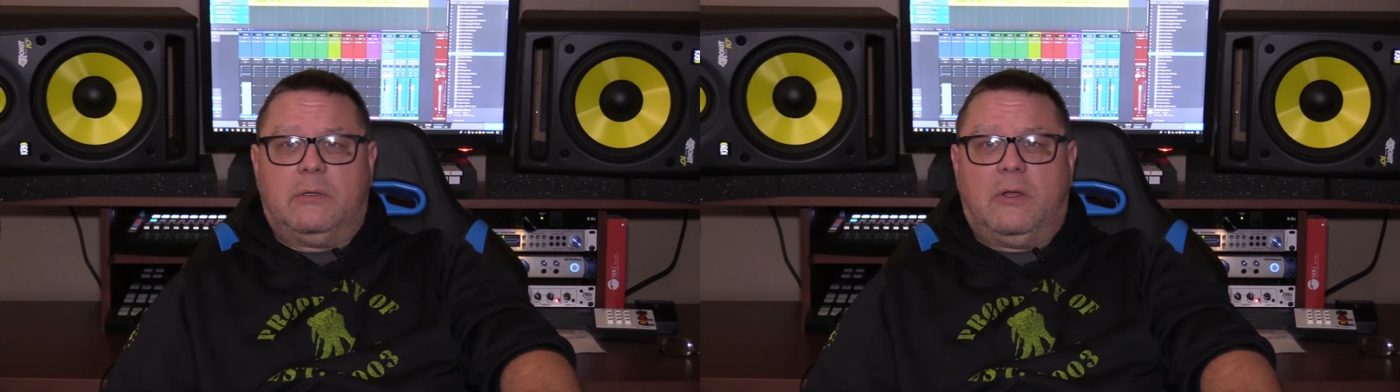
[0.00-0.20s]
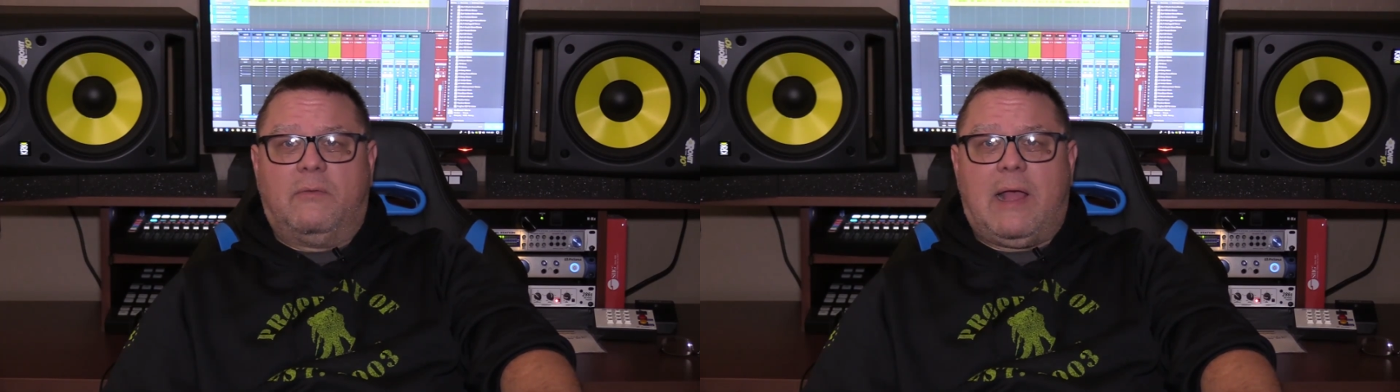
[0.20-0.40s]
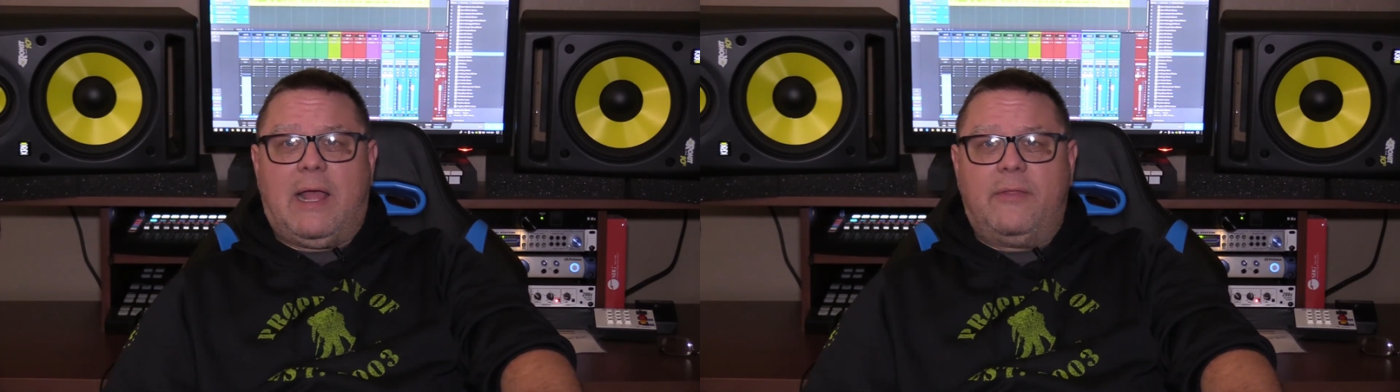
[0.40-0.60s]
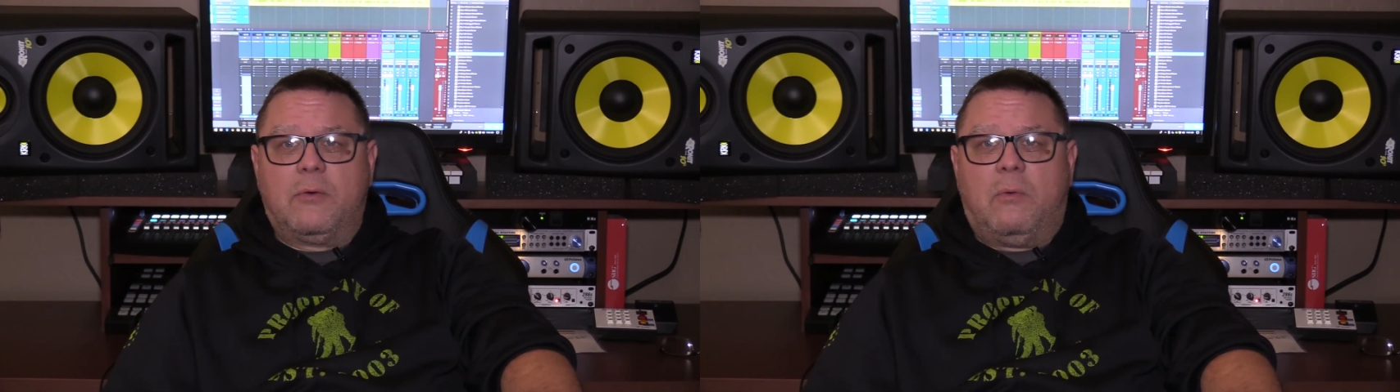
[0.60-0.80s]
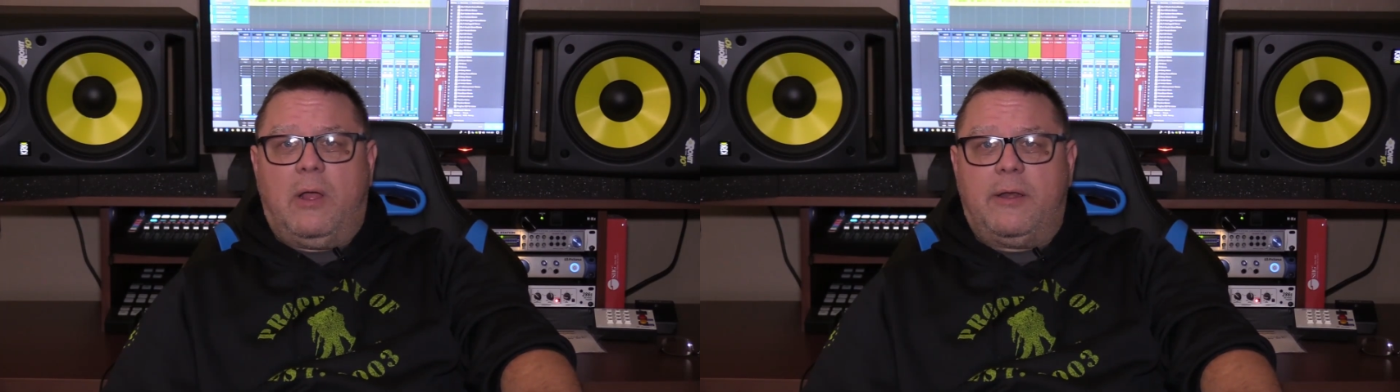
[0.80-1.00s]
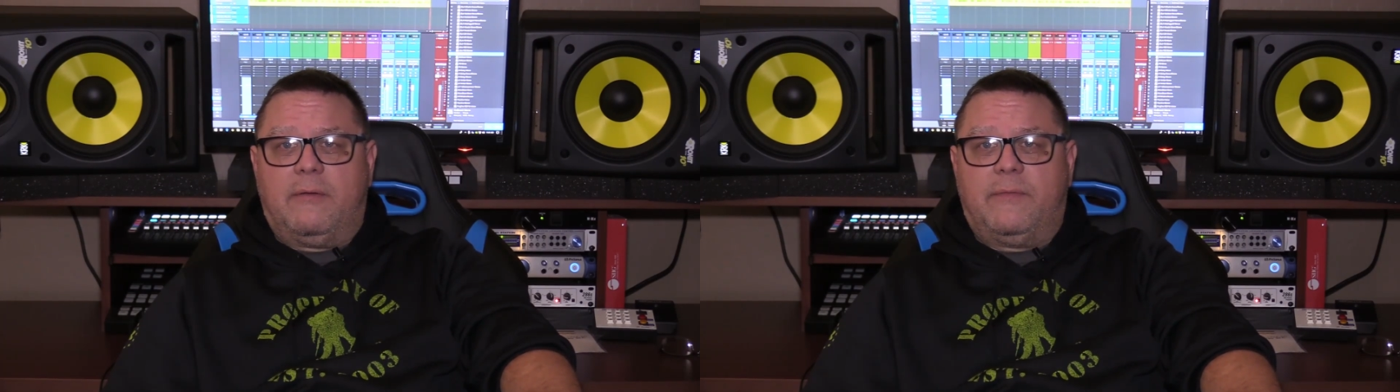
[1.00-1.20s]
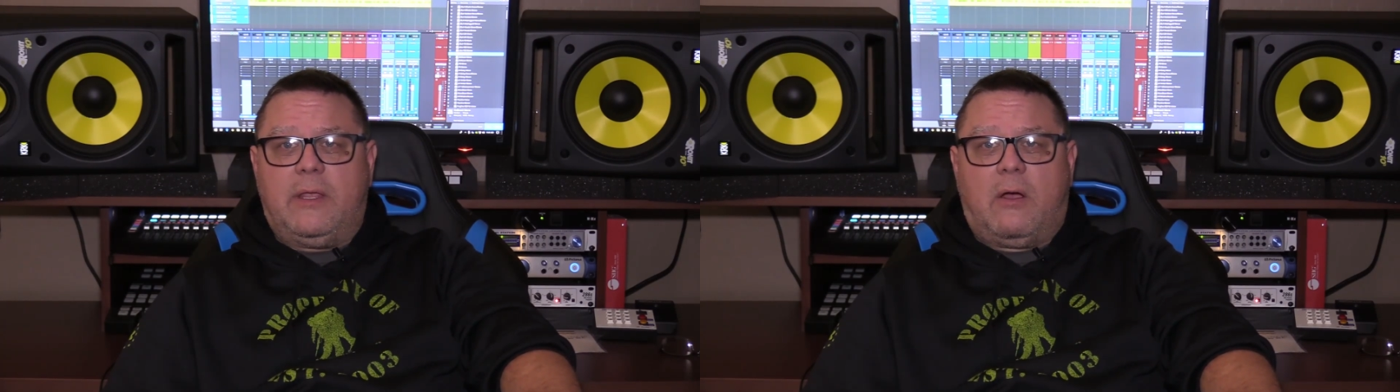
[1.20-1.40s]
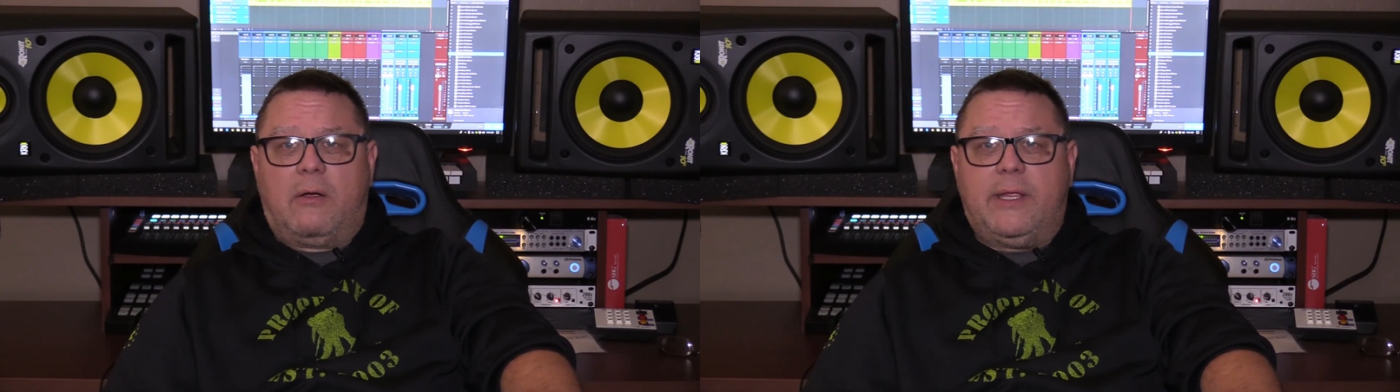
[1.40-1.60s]
of either one of
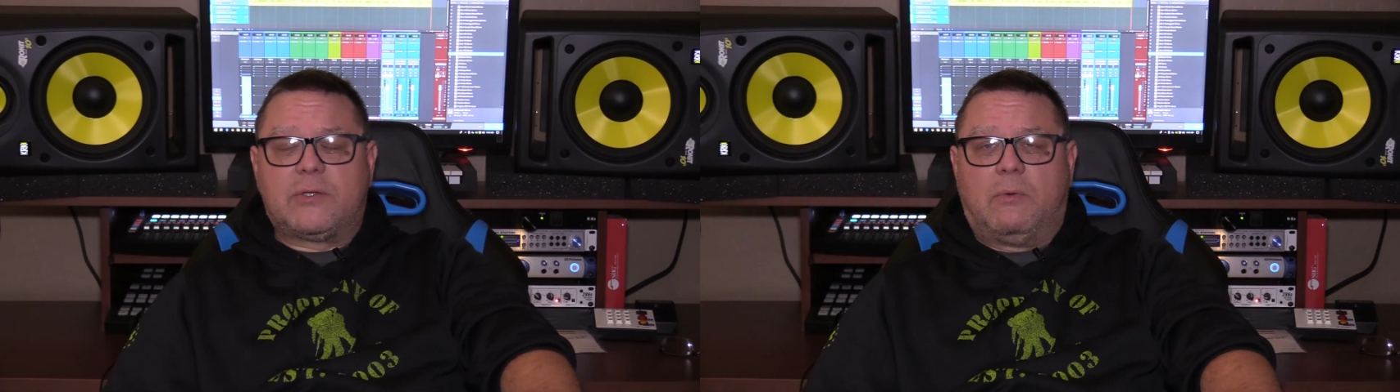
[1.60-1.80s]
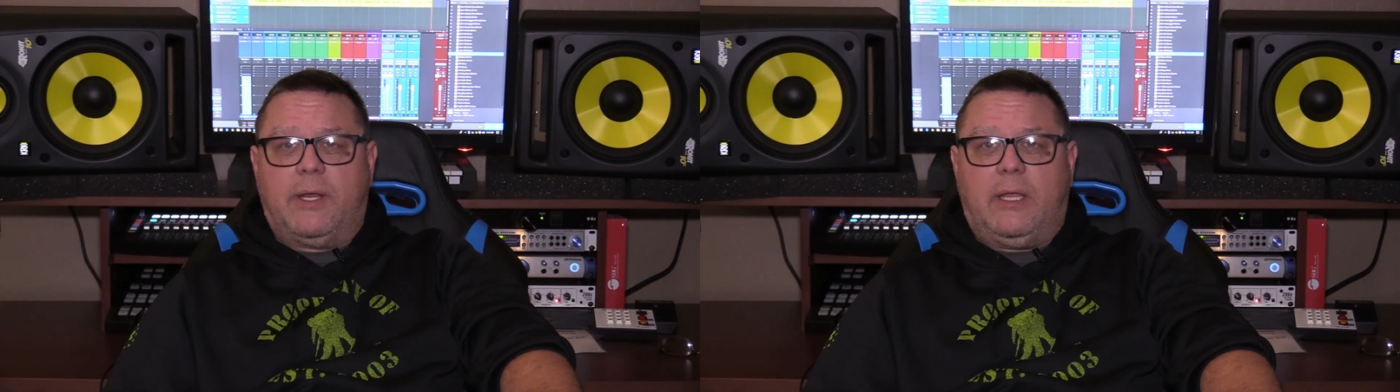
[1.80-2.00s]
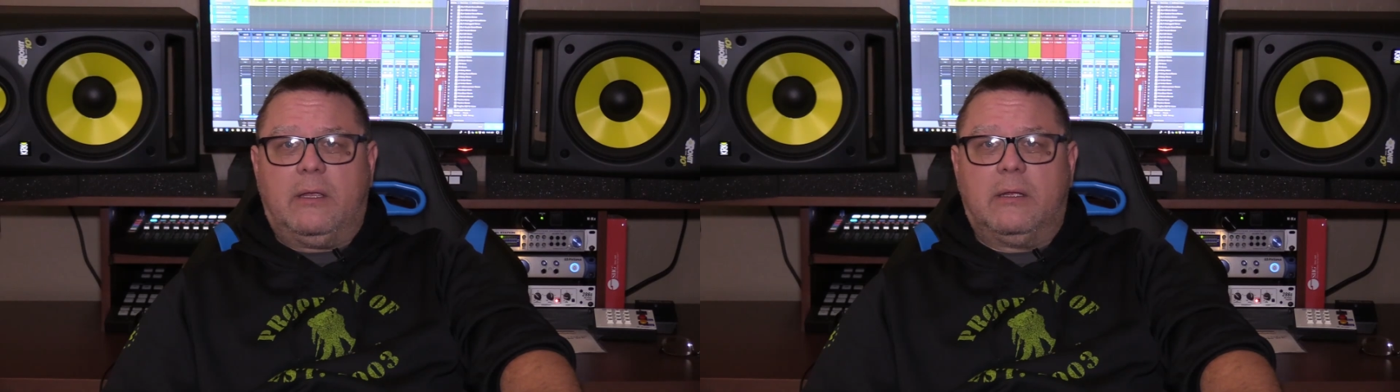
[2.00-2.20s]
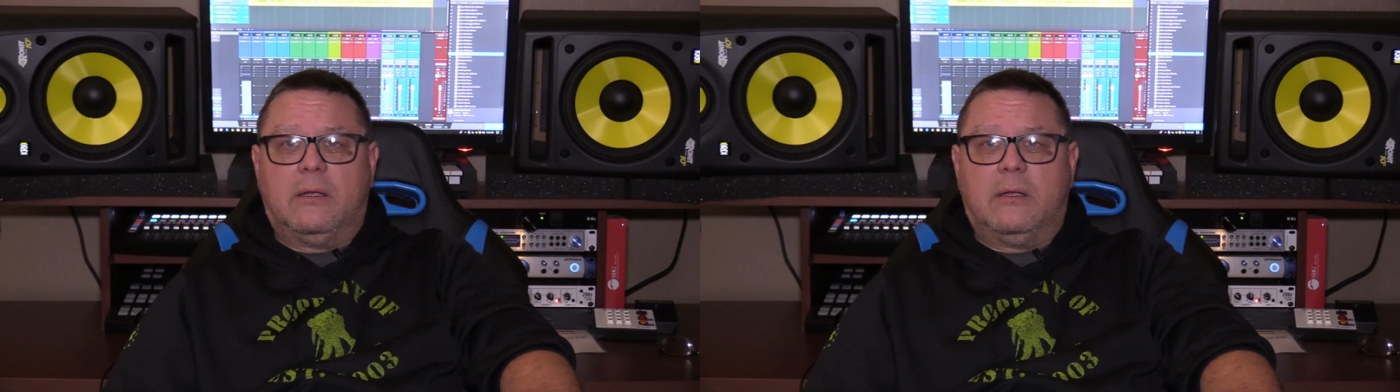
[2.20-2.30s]
the RE-20